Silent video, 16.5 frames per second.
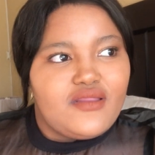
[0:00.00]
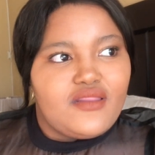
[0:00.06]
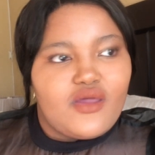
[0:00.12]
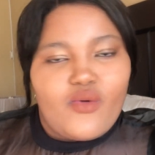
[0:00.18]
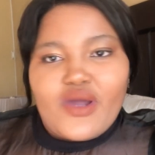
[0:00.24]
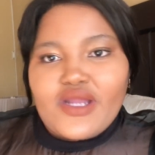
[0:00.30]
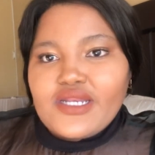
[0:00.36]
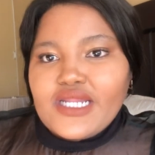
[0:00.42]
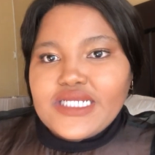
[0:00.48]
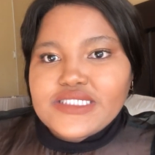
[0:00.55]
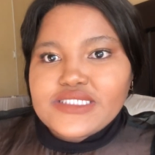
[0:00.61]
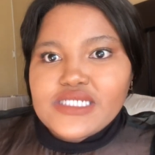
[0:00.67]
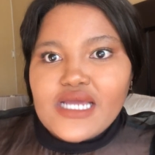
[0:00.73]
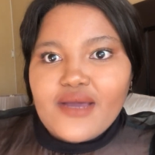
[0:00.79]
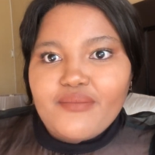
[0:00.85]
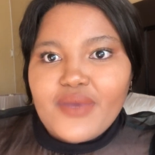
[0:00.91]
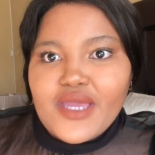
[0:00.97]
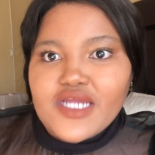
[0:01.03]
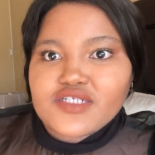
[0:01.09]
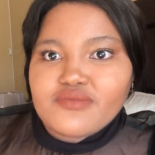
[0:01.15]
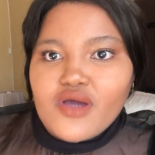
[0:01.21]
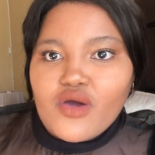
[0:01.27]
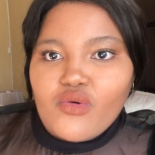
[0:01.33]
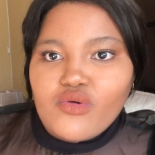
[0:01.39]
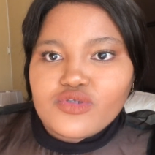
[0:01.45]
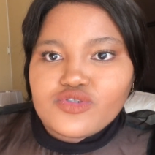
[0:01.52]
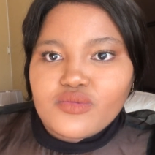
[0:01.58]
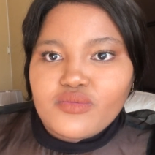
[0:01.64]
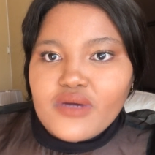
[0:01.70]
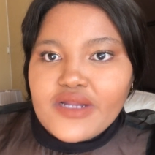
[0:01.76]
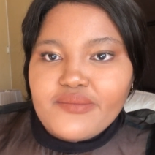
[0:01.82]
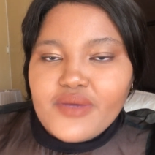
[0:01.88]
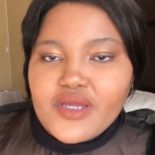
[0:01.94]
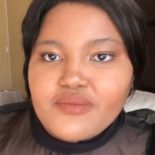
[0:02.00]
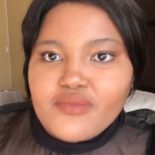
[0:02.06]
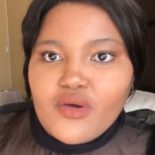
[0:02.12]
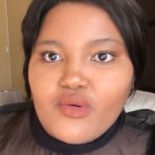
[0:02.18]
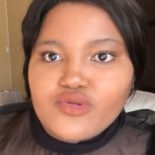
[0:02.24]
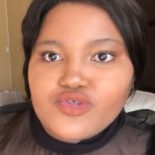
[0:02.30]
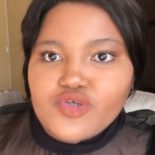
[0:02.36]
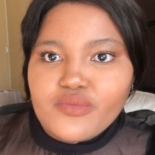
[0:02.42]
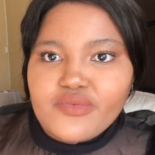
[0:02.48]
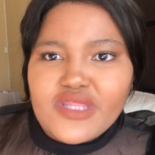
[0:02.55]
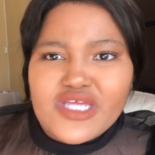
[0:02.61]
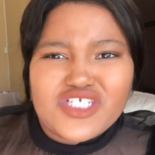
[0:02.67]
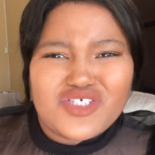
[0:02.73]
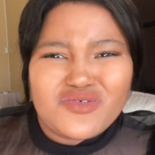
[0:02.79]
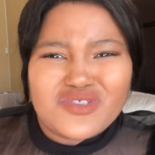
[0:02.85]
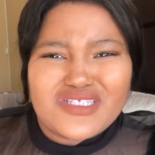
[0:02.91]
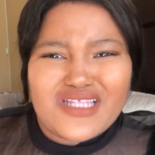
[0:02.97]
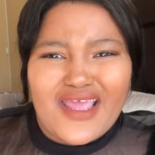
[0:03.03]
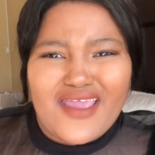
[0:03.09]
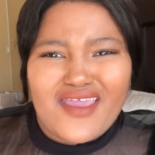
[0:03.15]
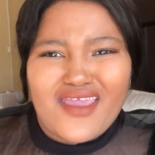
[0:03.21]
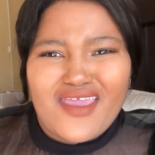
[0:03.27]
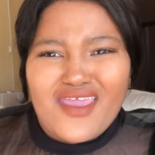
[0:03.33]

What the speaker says: The one day she packed my wardrobe, unpacked my wardrobe, then she was like,